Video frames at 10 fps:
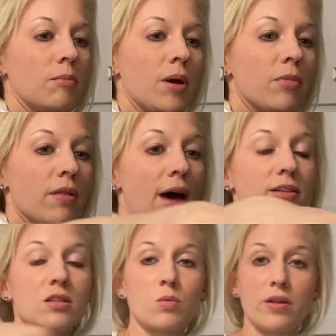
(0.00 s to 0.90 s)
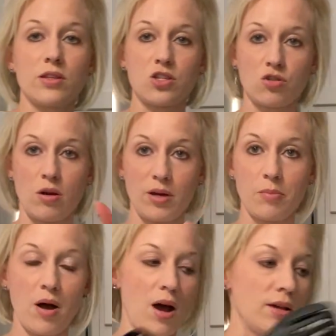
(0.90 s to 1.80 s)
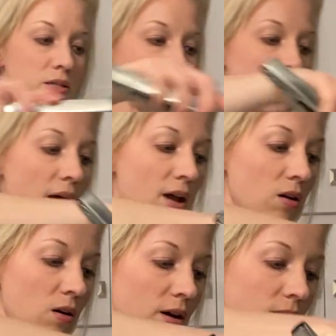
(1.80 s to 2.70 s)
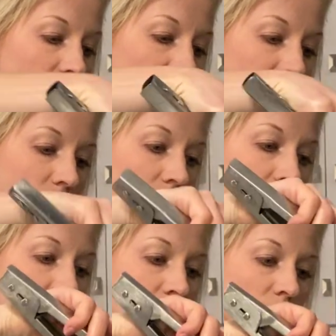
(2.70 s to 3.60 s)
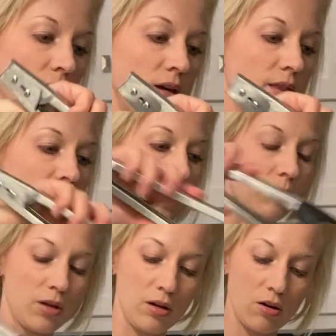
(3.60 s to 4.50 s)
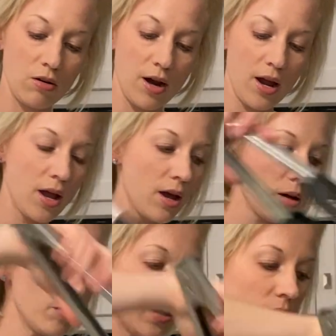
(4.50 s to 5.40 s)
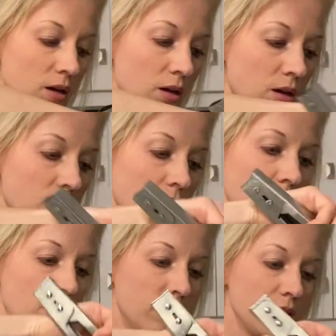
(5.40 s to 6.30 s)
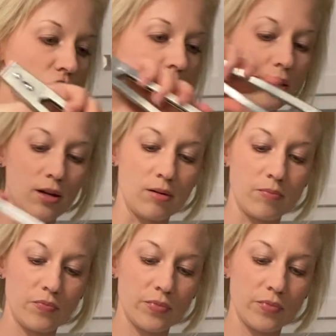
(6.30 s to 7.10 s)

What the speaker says: Remember, that's what the ceramic pot sat on. And then I'm gonna grab the chicken.